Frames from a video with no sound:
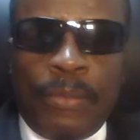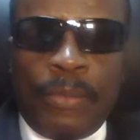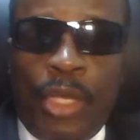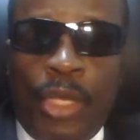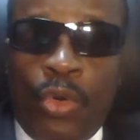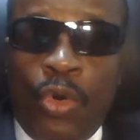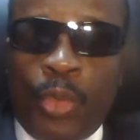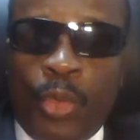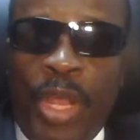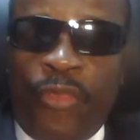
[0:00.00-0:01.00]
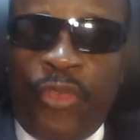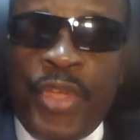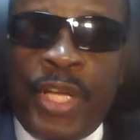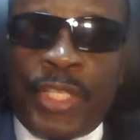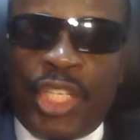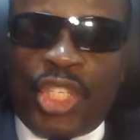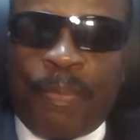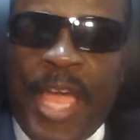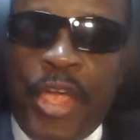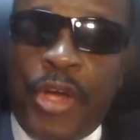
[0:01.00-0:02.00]
a group to influence and
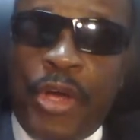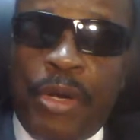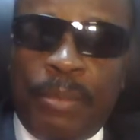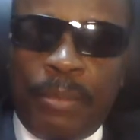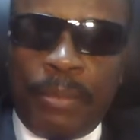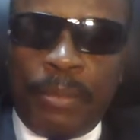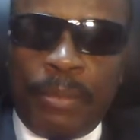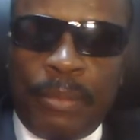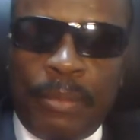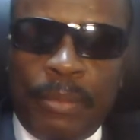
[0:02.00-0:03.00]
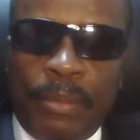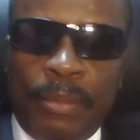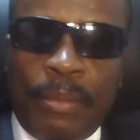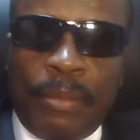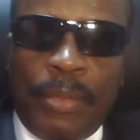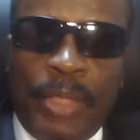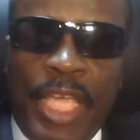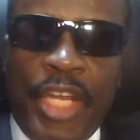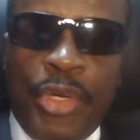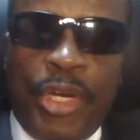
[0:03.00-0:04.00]
inspire. A
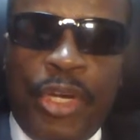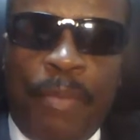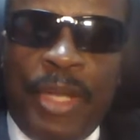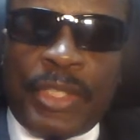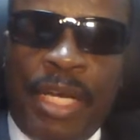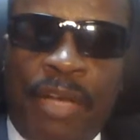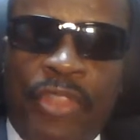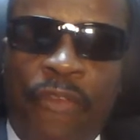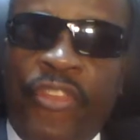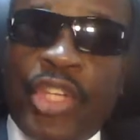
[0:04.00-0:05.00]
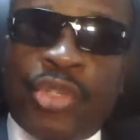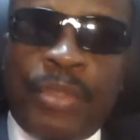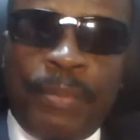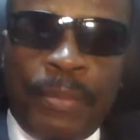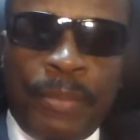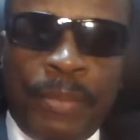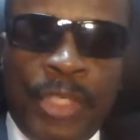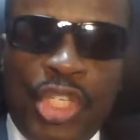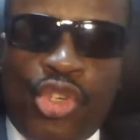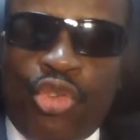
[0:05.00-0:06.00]
leader must have the vision,
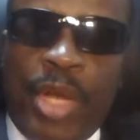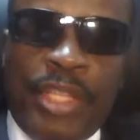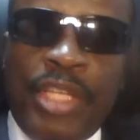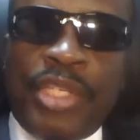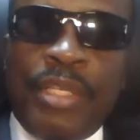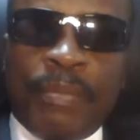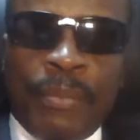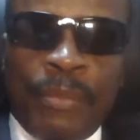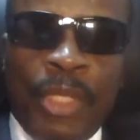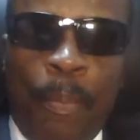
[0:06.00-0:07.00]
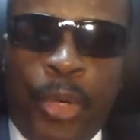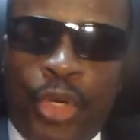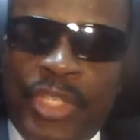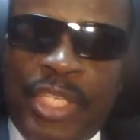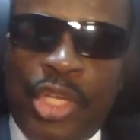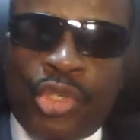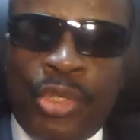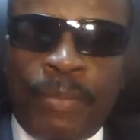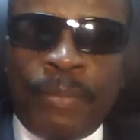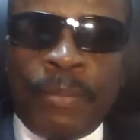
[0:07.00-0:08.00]
strategy,
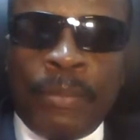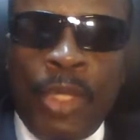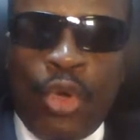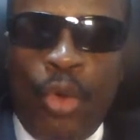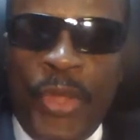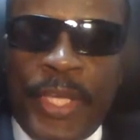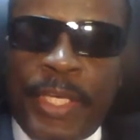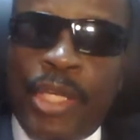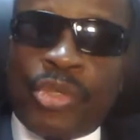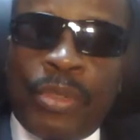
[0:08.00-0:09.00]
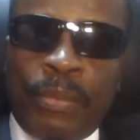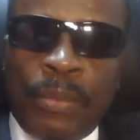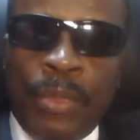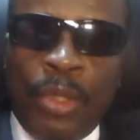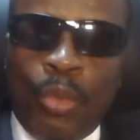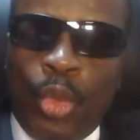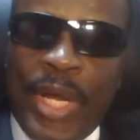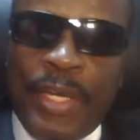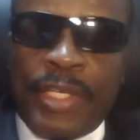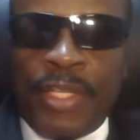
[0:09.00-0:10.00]
persuasion, communication,
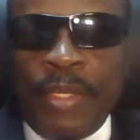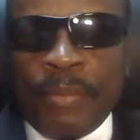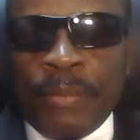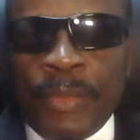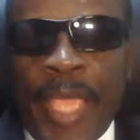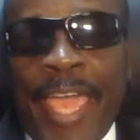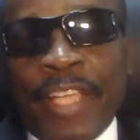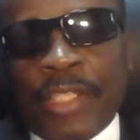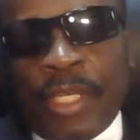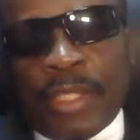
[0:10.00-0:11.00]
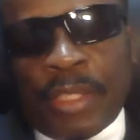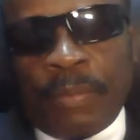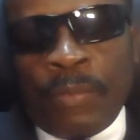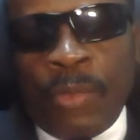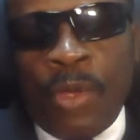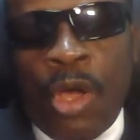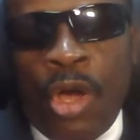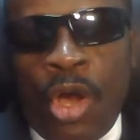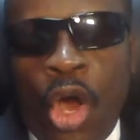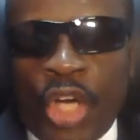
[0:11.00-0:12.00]
morality, ethics,
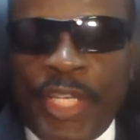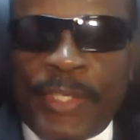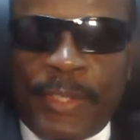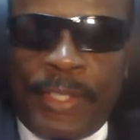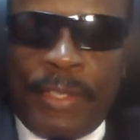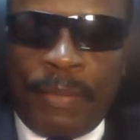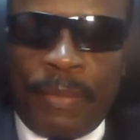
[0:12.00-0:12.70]
honesty,